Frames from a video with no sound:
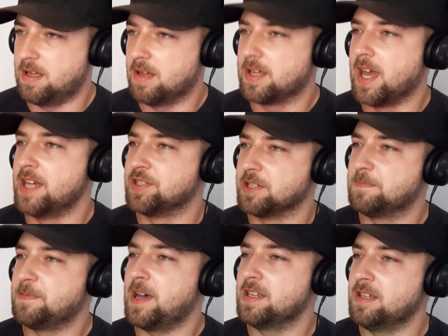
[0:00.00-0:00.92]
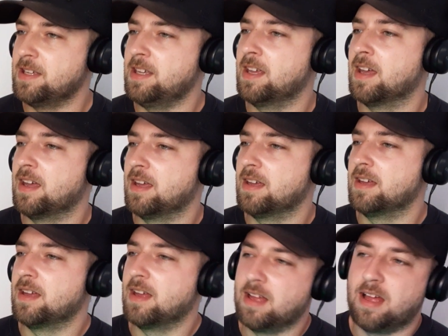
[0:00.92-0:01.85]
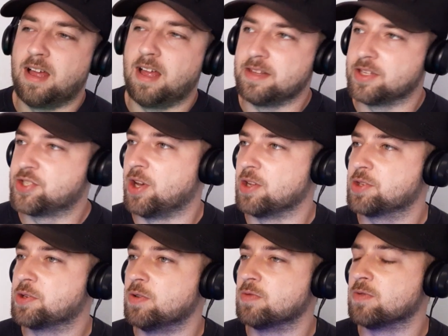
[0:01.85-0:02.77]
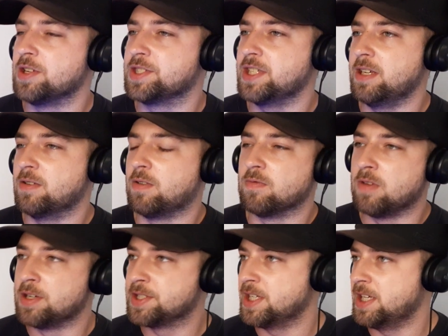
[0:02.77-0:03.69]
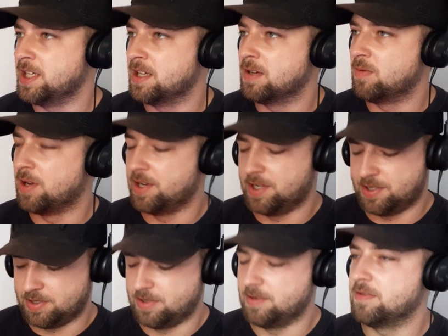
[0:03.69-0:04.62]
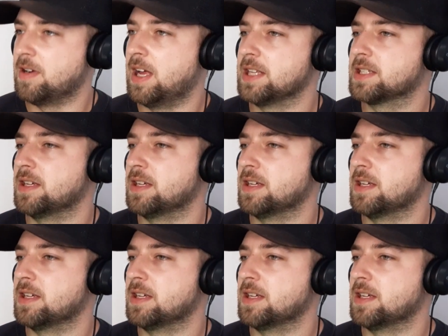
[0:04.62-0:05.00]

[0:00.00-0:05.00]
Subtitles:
Okay, so it's PAKY. The song's called Rossi or Rossi. One of the two. Right, let's